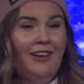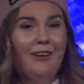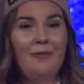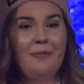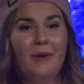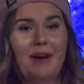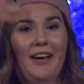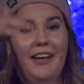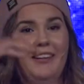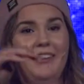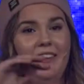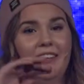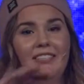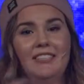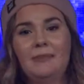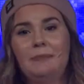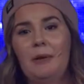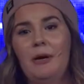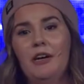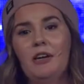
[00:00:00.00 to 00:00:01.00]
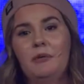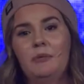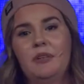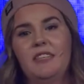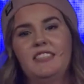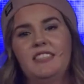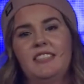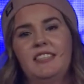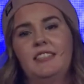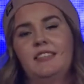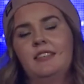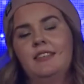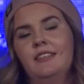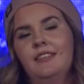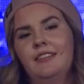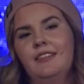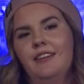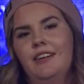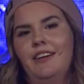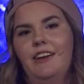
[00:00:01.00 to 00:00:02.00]
but this part of Rizn,
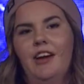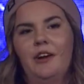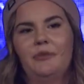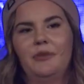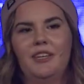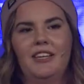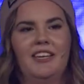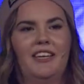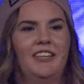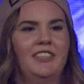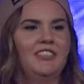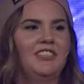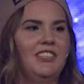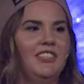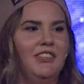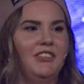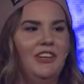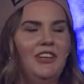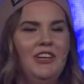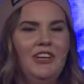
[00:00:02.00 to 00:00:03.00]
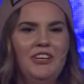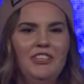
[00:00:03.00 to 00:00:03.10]
they're not really into.